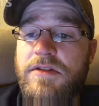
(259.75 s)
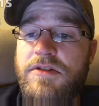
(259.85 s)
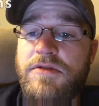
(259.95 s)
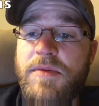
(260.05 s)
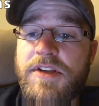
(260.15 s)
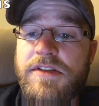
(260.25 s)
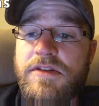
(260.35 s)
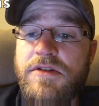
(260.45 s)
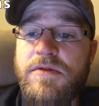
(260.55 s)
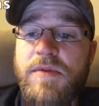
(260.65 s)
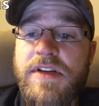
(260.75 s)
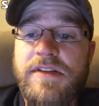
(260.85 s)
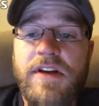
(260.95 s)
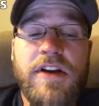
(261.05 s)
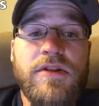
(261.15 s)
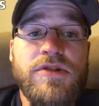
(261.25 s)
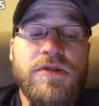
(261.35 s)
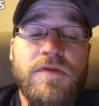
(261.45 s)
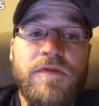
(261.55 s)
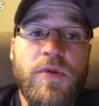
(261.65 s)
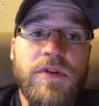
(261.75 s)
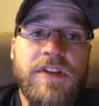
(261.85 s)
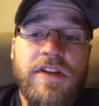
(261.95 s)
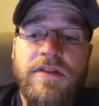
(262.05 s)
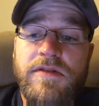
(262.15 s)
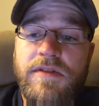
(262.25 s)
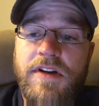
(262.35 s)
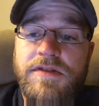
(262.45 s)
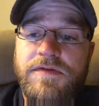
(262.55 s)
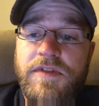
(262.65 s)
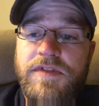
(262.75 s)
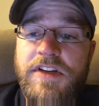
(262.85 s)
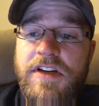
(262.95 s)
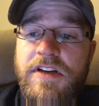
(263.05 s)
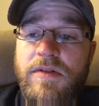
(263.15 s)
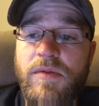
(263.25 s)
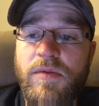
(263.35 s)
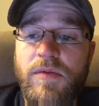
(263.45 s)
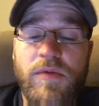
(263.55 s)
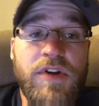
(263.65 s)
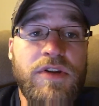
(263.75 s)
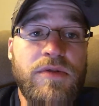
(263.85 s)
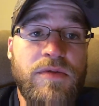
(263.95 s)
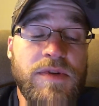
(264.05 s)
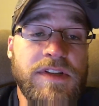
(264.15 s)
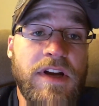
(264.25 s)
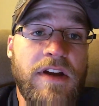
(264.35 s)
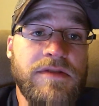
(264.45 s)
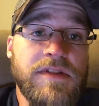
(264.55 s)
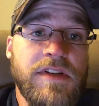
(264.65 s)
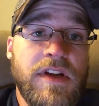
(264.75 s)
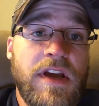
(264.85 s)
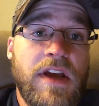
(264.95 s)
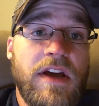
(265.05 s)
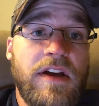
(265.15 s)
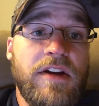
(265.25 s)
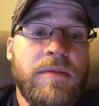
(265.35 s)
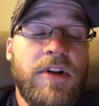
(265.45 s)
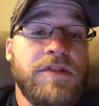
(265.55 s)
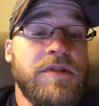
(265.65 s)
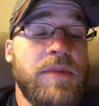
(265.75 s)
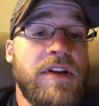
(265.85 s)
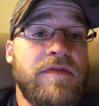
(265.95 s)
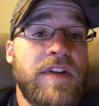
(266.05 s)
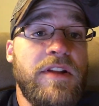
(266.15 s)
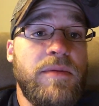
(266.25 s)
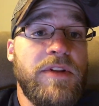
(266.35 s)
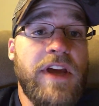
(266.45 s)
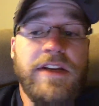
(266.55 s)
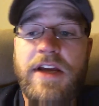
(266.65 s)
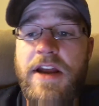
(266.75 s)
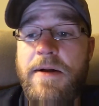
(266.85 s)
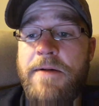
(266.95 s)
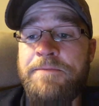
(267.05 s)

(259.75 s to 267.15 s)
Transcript: 2 months and 2 weeks later, June 14th, 2015, Ryu was announced and also made available that day.